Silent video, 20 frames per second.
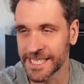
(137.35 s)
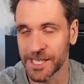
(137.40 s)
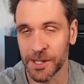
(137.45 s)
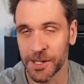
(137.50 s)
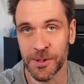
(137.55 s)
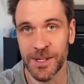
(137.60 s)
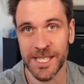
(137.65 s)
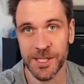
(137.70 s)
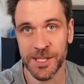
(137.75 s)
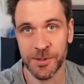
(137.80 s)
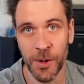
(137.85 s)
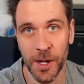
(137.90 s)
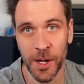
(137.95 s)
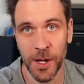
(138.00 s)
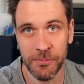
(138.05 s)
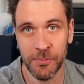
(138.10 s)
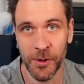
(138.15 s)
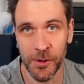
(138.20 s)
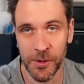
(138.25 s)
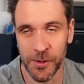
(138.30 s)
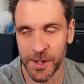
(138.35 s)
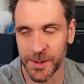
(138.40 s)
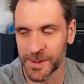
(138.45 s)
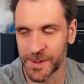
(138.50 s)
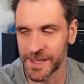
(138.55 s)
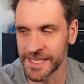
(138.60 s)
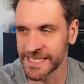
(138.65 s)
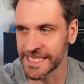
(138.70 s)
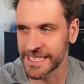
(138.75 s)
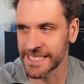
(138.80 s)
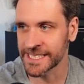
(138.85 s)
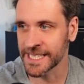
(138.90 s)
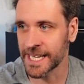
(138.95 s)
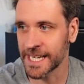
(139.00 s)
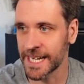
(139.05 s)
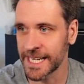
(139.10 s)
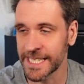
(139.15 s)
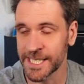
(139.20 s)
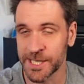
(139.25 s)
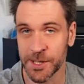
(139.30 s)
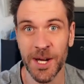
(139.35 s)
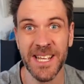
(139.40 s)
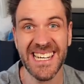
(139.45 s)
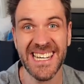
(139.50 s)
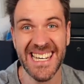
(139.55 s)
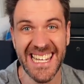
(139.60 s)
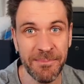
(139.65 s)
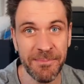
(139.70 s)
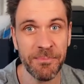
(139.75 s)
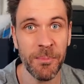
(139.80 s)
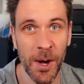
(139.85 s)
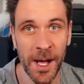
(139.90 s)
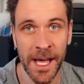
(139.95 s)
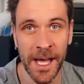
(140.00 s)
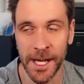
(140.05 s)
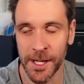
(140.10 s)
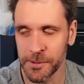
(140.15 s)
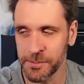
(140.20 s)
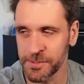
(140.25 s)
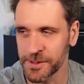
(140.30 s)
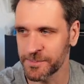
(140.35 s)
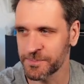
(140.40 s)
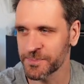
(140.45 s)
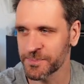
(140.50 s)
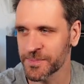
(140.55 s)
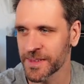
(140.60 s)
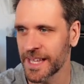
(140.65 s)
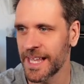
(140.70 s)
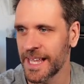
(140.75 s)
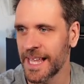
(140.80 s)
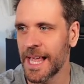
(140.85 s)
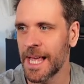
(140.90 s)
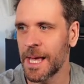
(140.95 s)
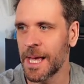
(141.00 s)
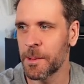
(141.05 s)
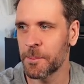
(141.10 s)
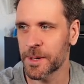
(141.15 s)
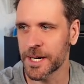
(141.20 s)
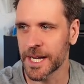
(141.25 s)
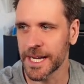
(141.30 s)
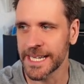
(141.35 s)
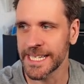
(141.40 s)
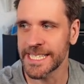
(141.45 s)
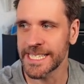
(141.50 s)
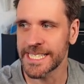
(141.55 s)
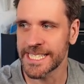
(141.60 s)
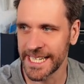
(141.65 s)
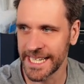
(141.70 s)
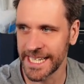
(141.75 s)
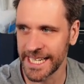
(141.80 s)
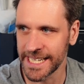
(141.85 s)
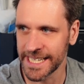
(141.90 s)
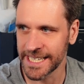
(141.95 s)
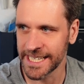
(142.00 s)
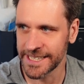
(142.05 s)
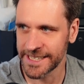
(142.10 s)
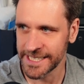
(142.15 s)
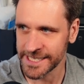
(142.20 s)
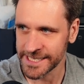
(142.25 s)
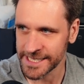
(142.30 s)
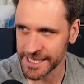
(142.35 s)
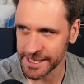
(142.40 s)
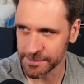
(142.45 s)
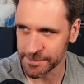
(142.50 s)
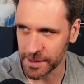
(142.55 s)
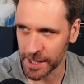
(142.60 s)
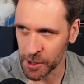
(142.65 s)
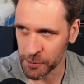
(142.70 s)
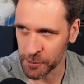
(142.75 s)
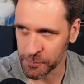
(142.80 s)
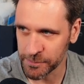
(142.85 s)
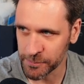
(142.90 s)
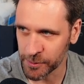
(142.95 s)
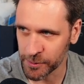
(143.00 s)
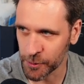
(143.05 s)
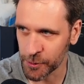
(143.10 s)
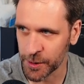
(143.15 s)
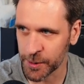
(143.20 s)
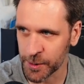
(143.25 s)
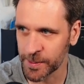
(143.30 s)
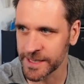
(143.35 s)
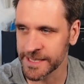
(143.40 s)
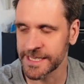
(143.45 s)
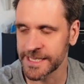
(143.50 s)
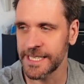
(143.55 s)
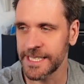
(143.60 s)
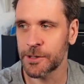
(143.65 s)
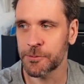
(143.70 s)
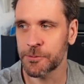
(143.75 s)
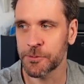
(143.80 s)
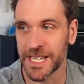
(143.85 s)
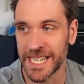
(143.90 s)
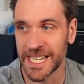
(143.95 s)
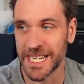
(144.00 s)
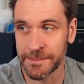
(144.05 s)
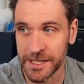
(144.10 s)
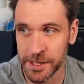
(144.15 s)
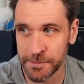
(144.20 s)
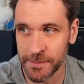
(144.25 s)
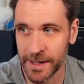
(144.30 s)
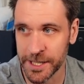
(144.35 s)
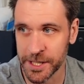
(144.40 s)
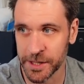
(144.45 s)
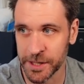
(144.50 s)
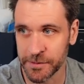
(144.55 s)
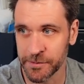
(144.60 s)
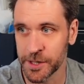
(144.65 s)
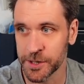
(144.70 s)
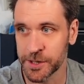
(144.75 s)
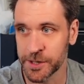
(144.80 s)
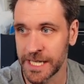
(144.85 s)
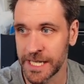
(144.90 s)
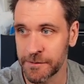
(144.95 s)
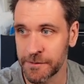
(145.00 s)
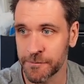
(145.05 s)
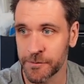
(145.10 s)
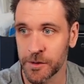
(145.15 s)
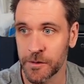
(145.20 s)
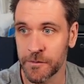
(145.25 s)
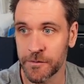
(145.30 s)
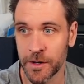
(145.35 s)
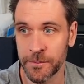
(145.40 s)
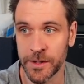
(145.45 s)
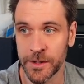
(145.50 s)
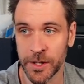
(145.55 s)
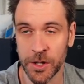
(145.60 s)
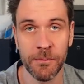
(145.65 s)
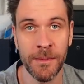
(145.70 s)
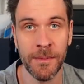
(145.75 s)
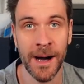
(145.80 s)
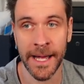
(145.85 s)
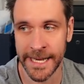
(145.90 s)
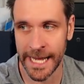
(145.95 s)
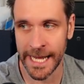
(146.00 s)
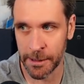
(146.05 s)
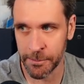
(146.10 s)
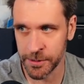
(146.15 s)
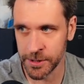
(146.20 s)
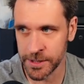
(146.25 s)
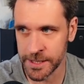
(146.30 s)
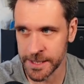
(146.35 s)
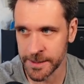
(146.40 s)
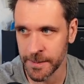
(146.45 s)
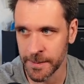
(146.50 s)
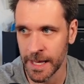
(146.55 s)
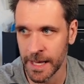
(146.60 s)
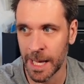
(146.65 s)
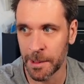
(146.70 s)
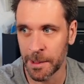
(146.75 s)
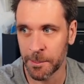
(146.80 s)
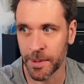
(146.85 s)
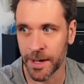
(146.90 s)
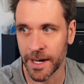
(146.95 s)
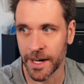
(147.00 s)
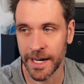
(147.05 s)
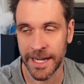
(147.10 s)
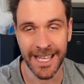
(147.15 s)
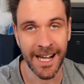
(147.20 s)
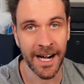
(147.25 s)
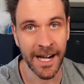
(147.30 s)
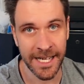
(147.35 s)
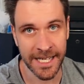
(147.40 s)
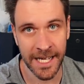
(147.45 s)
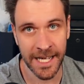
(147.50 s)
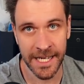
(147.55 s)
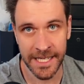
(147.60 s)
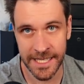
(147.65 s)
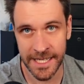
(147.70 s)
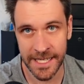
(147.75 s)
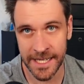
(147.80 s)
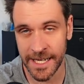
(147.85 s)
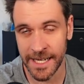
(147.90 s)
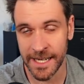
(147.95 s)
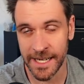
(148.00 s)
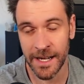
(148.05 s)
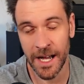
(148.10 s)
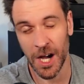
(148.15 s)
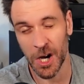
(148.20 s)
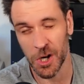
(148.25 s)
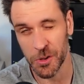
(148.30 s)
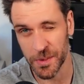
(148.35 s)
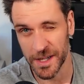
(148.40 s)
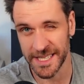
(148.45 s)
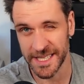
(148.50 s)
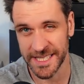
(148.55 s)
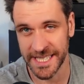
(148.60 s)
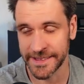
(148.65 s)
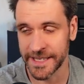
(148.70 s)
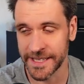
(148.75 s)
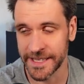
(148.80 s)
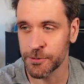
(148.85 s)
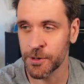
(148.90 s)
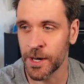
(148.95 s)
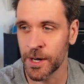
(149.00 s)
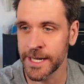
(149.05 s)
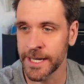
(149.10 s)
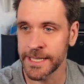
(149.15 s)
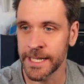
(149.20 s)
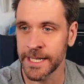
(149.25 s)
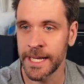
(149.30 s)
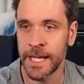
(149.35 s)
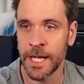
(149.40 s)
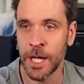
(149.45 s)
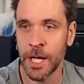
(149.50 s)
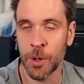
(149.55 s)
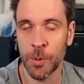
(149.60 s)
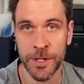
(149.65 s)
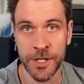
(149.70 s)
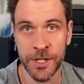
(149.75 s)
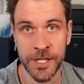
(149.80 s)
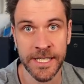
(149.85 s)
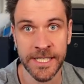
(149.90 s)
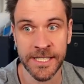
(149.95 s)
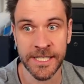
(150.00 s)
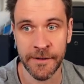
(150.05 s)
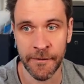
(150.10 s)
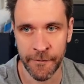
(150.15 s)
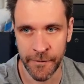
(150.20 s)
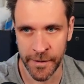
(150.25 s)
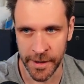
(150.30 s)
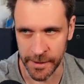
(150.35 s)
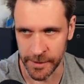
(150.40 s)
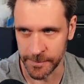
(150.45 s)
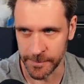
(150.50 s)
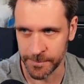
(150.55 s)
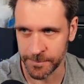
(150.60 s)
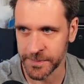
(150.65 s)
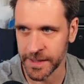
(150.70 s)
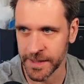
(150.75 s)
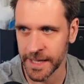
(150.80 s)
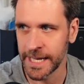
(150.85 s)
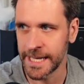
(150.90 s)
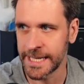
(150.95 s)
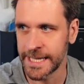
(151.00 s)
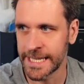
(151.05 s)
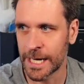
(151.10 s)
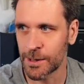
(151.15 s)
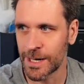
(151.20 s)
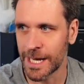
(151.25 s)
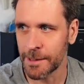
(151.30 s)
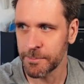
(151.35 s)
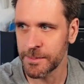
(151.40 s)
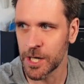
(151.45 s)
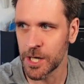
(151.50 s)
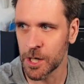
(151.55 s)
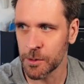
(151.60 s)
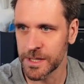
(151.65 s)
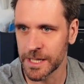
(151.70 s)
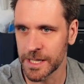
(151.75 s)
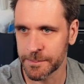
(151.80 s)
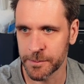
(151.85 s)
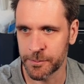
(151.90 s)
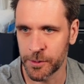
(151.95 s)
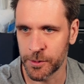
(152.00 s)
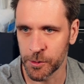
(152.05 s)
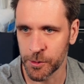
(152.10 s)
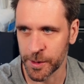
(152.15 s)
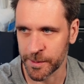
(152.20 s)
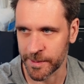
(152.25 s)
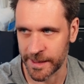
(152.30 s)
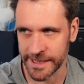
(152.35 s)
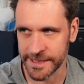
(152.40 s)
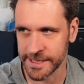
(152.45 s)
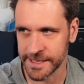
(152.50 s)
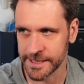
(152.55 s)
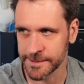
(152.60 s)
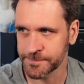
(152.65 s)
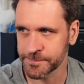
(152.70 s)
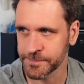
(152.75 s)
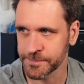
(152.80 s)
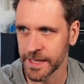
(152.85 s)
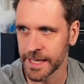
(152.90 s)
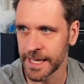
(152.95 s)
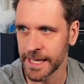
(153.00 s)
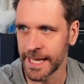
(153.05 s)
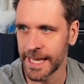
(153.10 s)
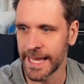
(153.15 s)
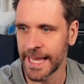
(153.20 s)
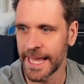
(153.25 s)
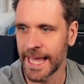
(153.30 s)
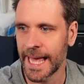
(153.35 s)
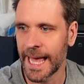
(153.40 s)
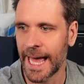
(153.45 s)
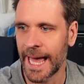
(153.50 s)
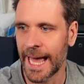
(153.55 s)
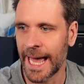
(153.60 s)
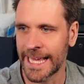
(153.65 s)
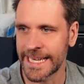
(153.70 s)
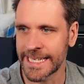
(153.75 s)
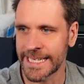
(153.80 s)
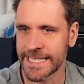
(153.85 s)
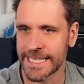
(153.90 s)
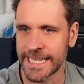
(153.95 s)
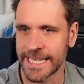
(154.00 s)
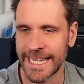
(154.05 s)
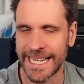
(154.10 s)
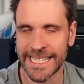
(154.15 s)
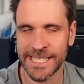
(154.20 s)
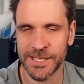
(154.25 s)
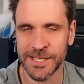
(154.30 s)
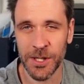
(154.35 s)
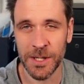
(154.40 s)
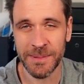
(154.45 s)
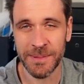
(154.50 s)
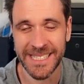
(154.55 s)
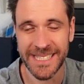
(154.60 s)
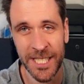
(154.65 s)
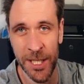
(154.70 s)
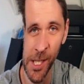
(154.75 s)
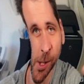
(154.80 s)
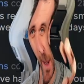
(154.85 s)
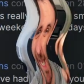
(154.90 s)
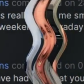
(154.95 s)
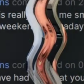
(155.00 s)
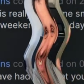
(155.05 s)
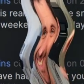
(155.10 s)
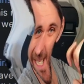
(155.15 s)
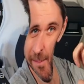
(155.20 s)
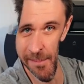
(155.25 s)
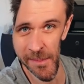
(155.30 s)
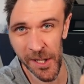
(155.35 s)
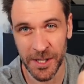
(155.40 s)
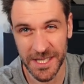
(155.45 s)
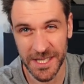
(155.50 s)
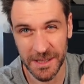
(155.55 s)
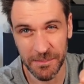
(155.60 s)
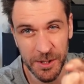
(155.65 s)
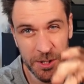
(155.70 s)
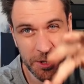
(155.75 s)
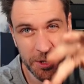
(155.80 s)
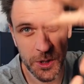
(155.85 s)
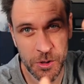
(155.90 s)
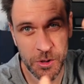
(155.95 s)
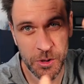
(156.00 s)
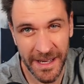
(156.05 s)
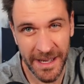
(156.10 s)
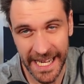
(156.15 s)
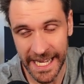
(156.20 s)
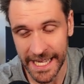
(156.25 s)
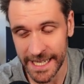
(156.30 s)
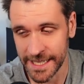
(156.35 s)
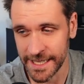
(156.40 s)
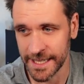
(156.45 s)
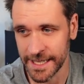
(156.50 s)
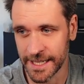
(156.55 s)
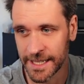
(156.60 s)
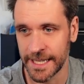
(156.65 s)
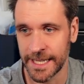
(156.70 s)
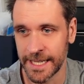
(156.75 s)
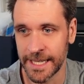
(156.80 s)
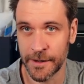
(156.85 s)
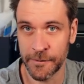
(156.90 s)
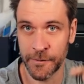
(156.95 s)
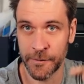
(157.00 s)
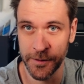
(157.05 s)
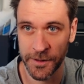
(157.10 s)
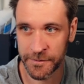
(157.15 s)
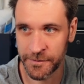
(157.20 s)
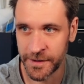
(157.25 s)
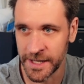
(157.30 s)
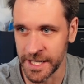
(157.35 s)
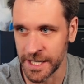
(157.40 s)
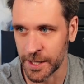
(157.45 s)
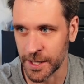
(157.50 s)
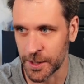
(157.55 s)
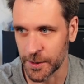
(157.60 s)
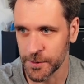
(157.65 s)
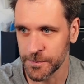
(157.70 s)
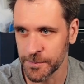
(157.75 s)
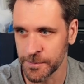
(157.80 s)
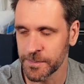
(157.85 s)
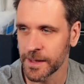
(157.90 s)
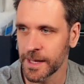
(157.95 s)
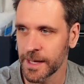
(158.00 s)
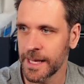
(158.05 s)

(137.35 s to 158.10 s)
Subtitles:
It only has one pull request inside, so I need more help. But I can see this is my open pull request here, read ImageMagick version info from the command output by iCantar, I hope I said that right, which is Phil. Now let me open up the pull request. And it's all a bit squeezed in because I'm zooming in for the video.